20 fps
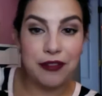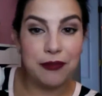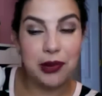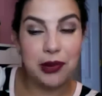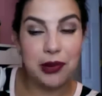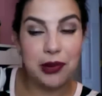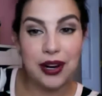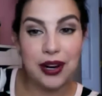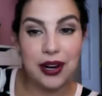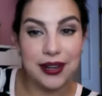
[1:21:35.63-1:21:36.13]

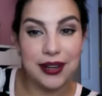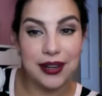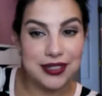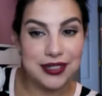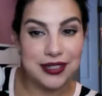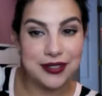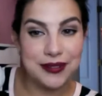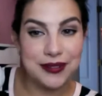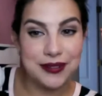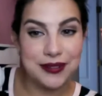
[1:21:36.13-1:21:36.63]
Blur.
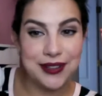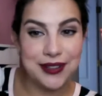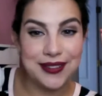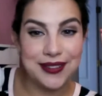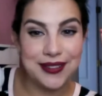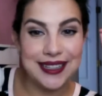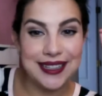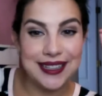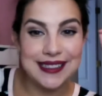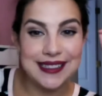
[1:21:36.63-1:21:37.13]
Just reviewed
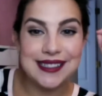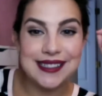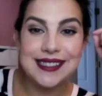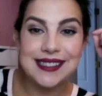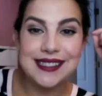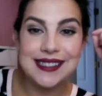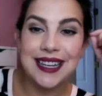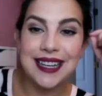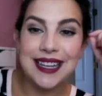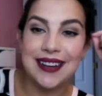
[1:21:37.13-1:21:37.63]

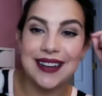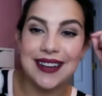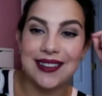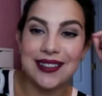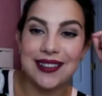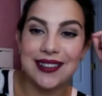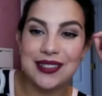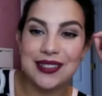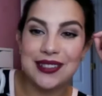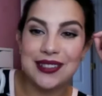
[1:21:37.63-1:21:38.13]
this
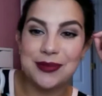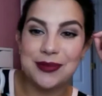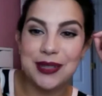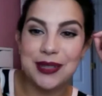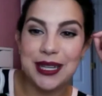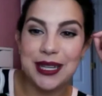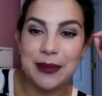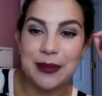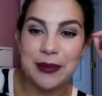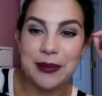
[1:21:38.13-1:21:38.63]
earlier this
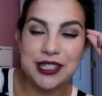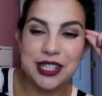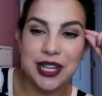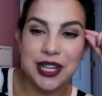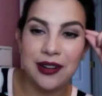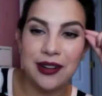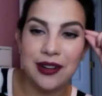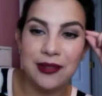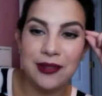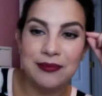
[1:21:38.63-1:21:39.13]
week on my
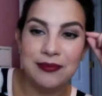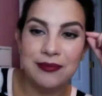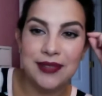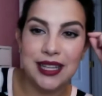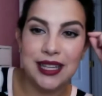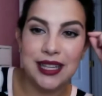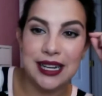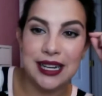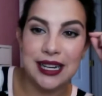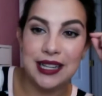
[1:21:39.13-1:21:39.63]
channel.
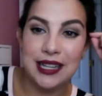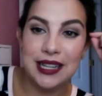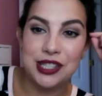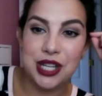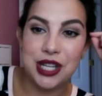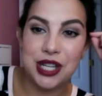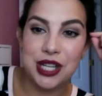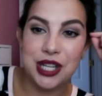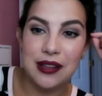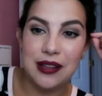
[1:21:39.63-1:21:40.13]
In a
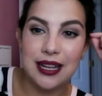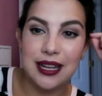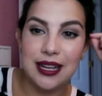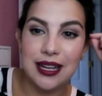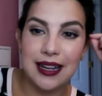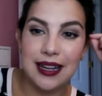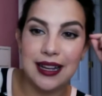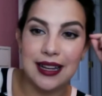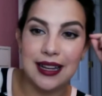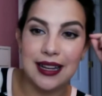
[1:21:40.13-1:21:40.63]
nutshell,
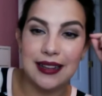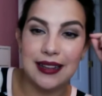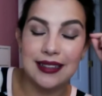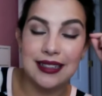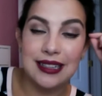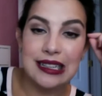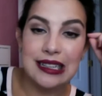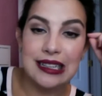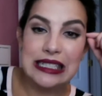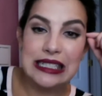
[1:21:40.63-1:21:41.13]

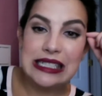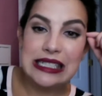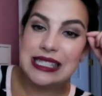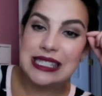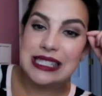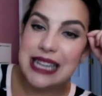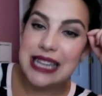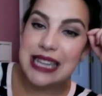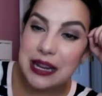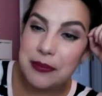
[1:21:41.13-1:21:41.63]

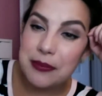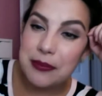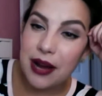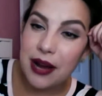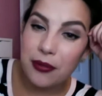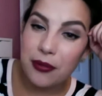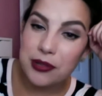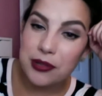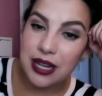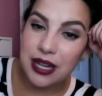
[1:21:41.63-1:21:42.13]
staying
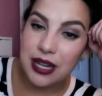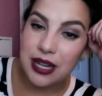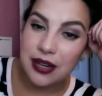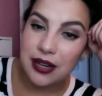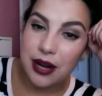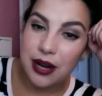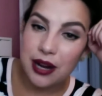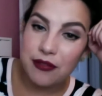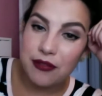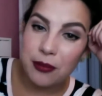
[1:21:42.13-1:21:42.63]
power was not
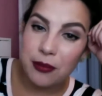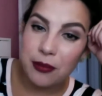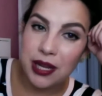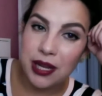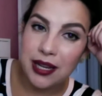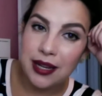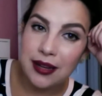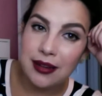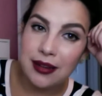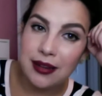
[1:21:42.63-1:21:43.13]
great for
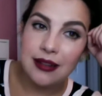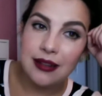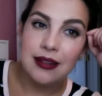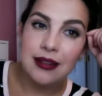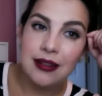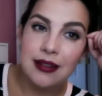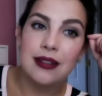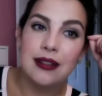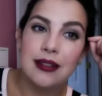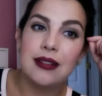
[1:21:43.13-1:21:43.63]
me.
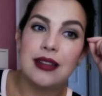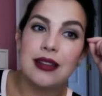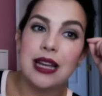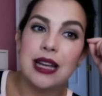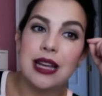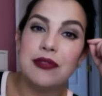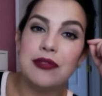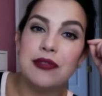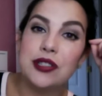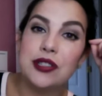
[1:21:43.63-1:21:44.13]

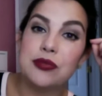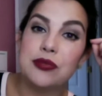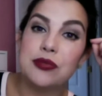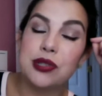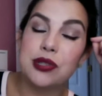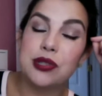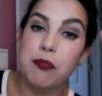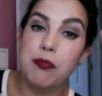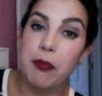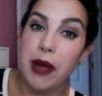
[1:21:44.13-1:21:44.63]
Coverage
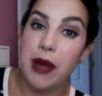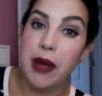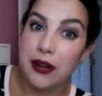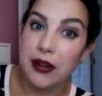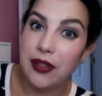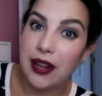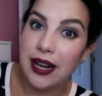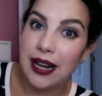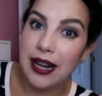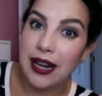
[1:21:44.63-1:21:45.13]
was better
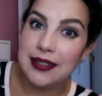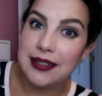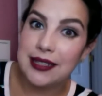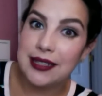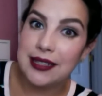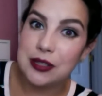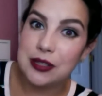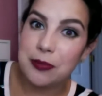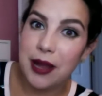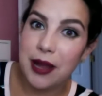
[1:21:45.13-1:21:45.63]
than
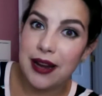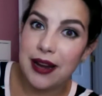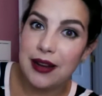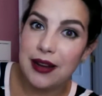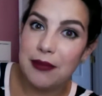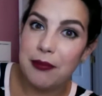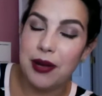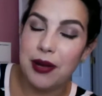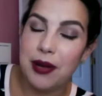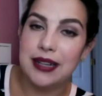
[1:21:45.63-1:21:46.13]

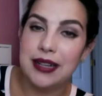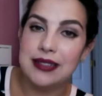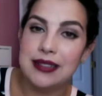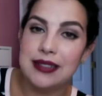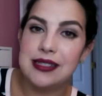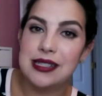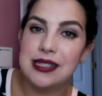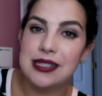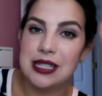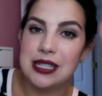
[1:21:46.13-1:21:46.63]
anticipated, but
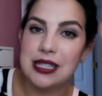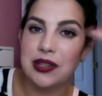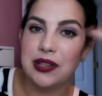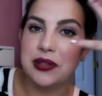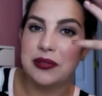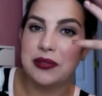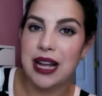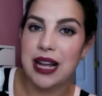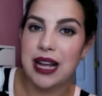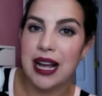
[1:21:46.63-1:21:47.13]
still
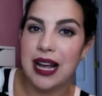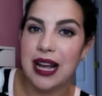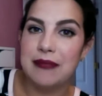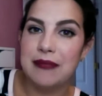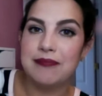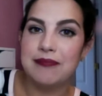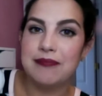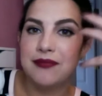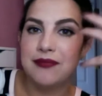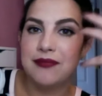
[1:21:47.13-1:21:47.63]
not
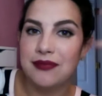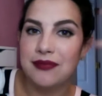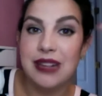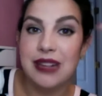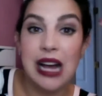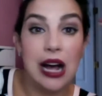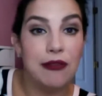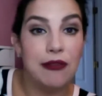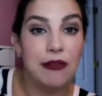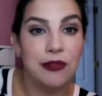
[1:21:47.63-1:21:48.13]

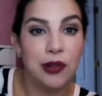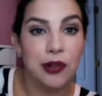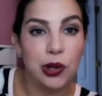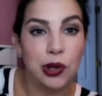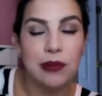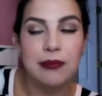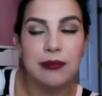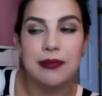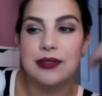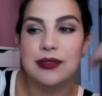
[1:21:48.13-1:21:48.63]

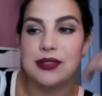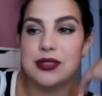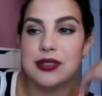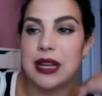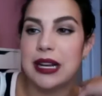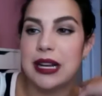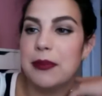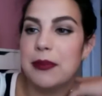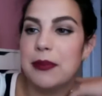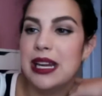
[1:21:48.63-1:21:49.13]
full. It's
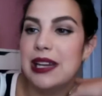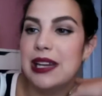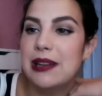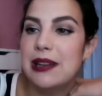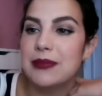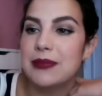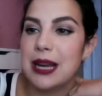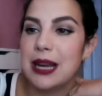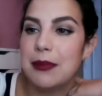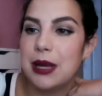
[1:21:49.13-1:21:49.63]
like a medium
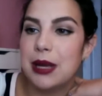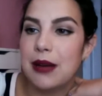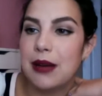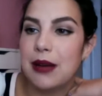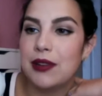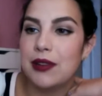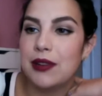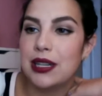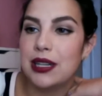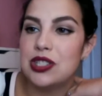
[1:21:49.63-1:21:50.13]
type
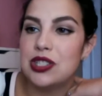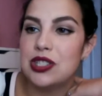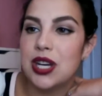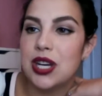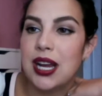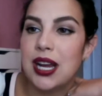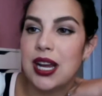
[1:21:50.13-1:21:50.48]
coverage.